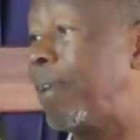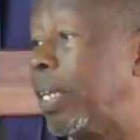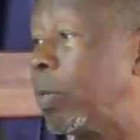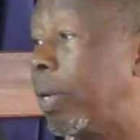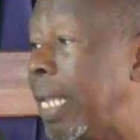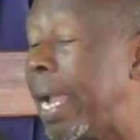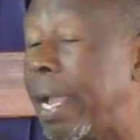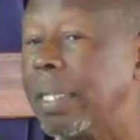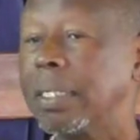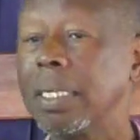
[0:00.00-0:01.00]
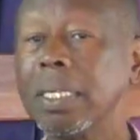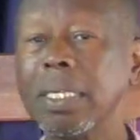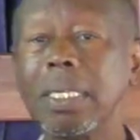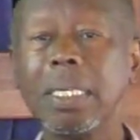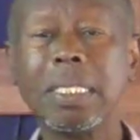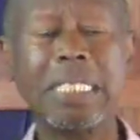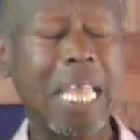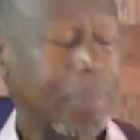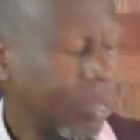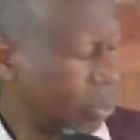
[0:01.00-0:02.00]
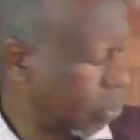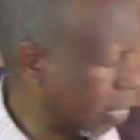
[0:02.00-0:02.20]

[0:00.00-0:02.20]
fight Goliath, David